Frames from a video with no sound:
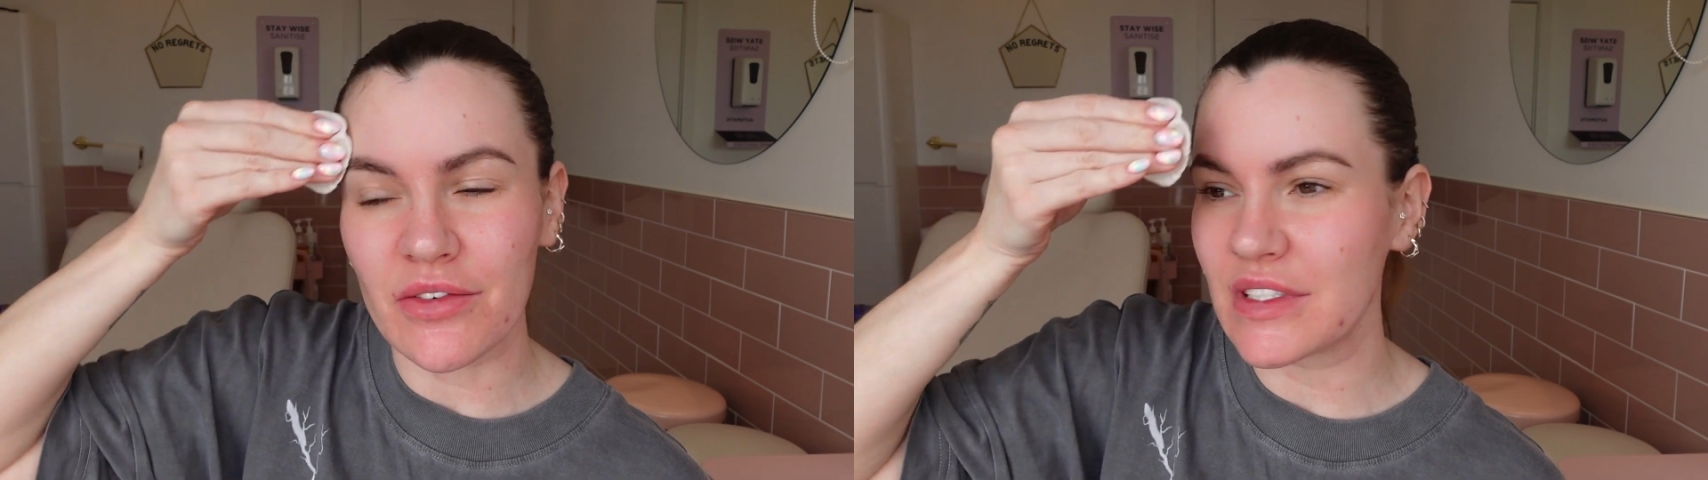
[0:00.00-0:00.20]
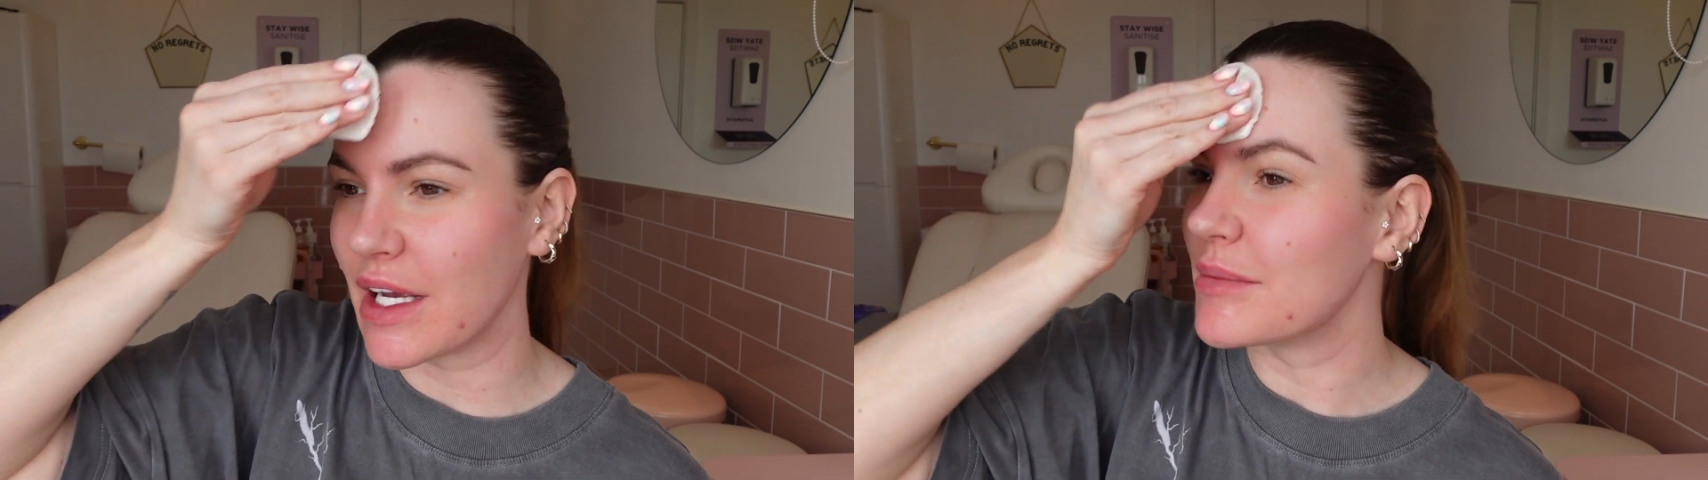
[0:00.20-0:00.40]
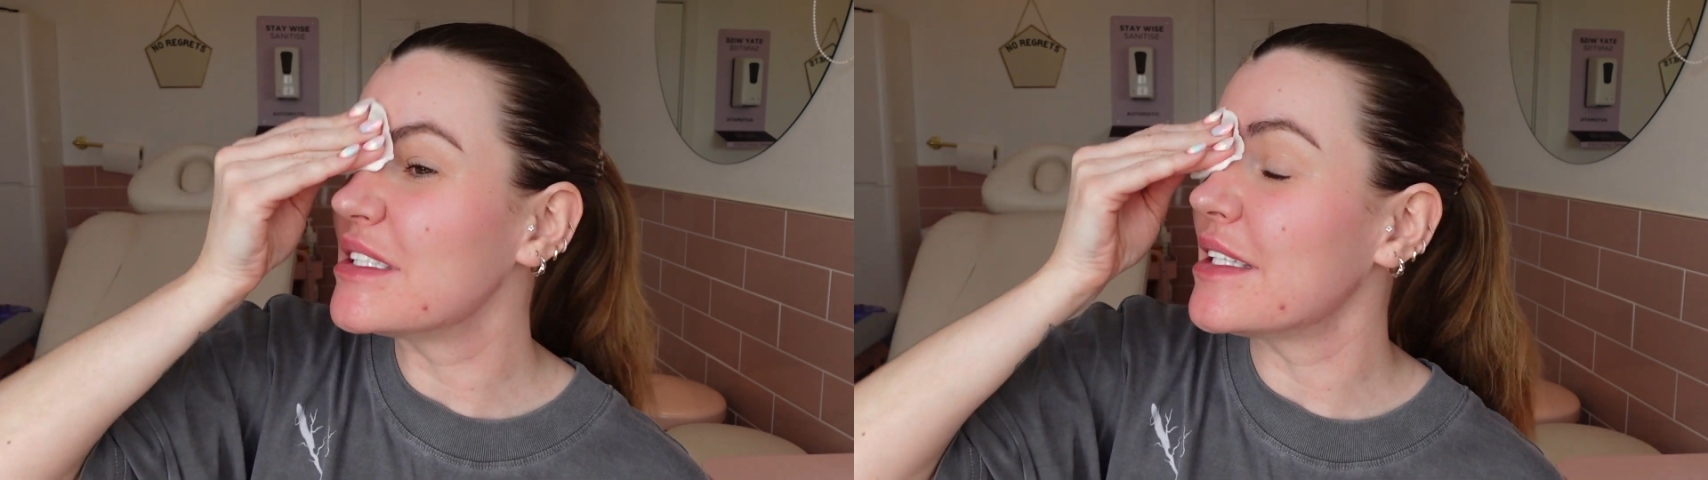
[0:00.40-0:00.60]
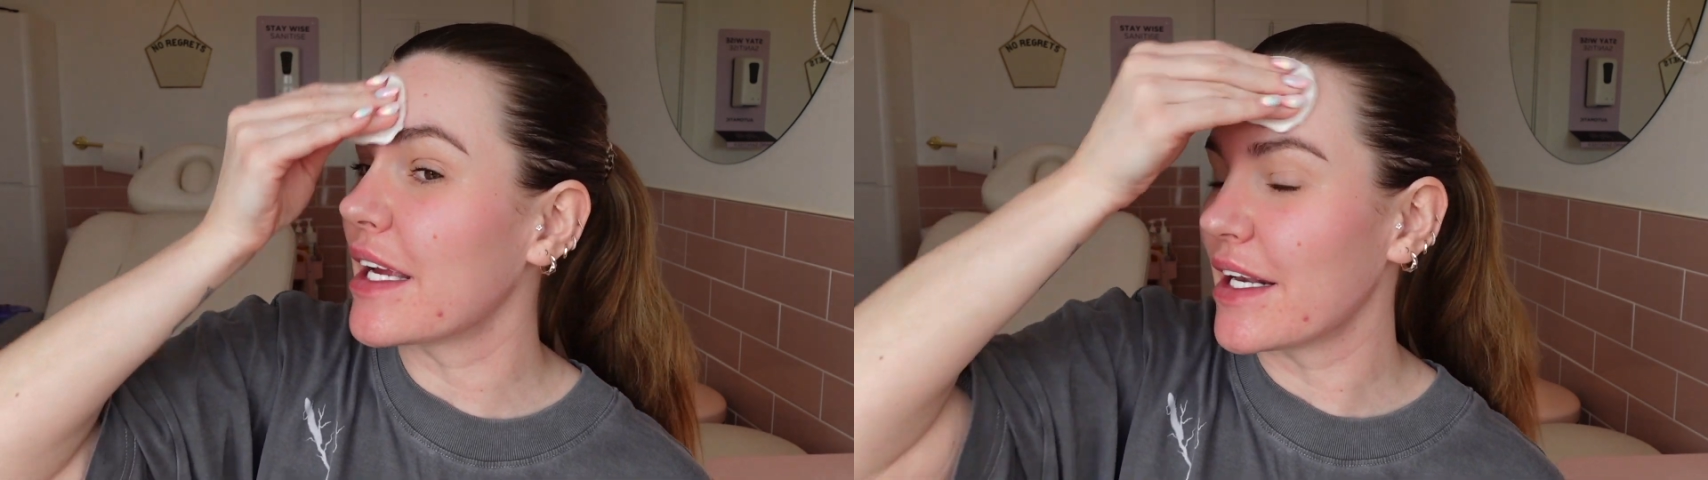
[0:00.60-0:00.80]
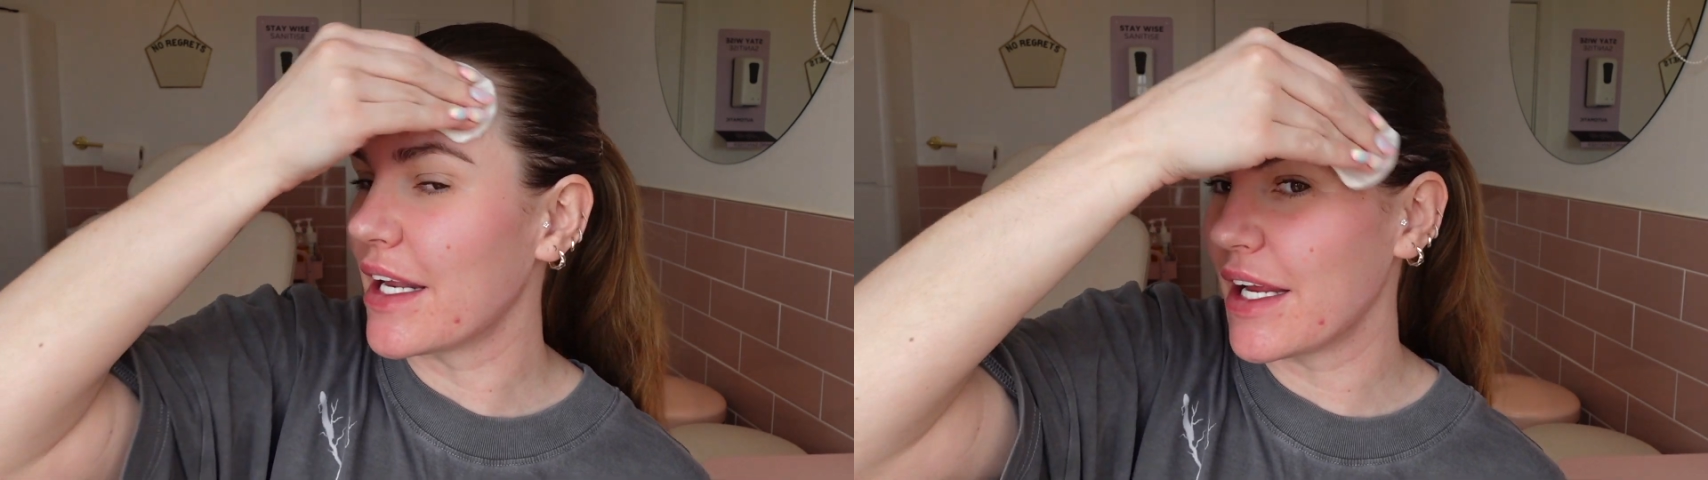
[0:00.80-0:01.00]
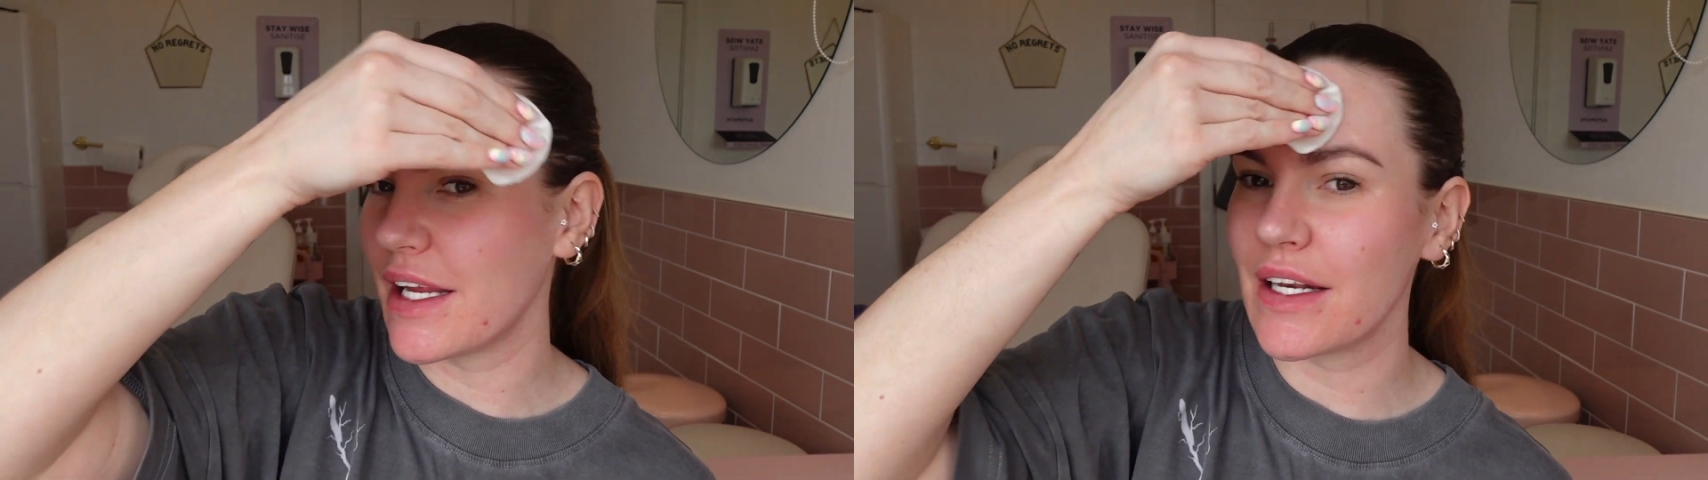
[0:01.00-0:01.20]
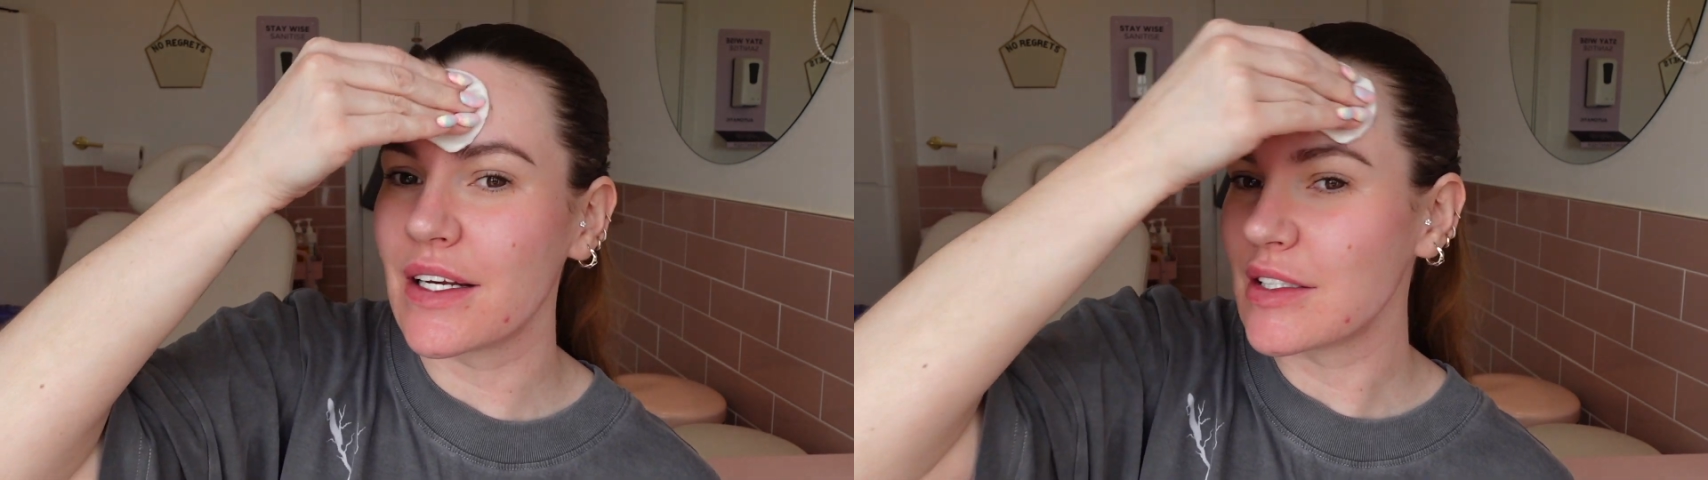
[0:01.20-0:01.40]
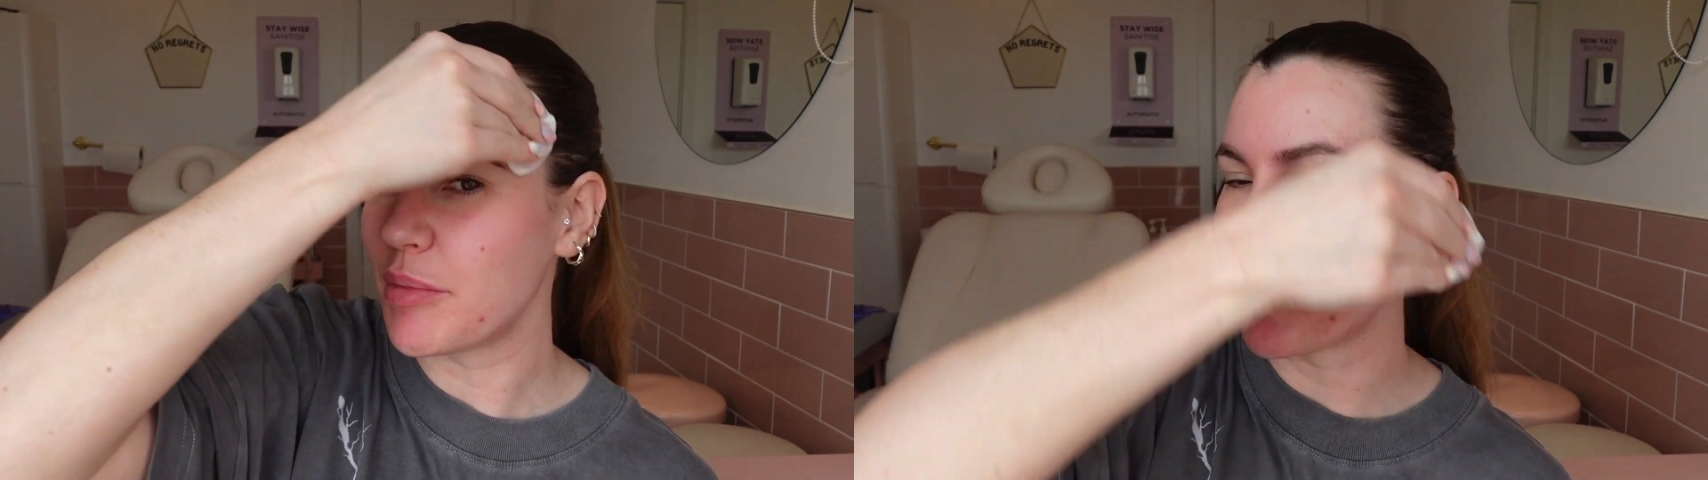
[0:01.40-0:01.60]
obviously I'm sitting in
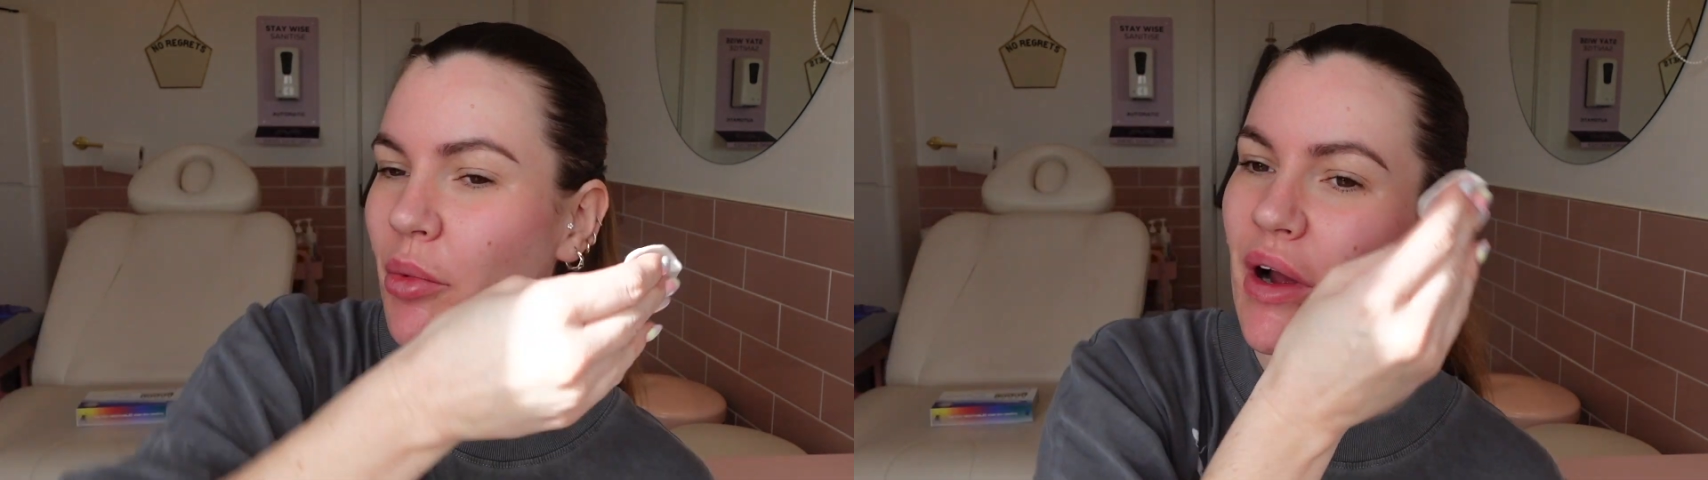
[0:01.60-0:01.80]
a spot